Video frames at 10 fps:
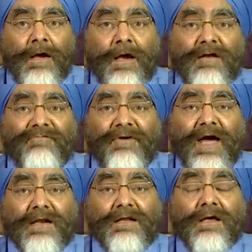In
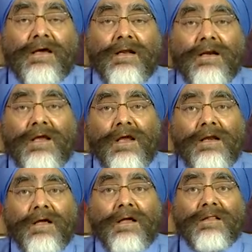fact,
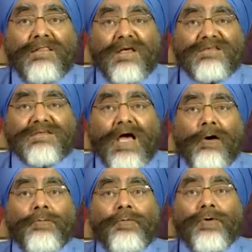indeed, this
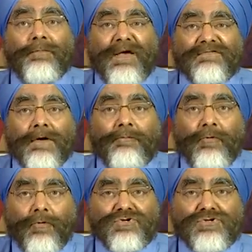output-based
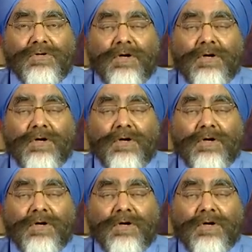approach